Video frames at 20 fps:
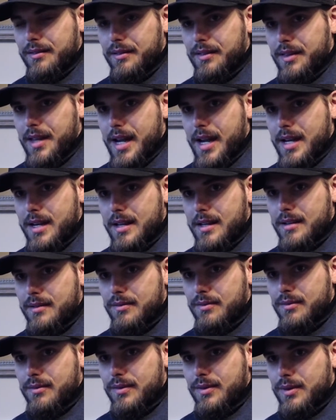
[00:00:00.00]
lady?
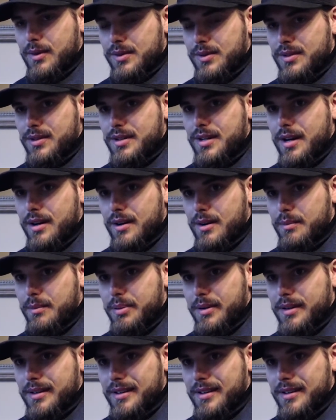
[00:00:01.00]
Those are dope.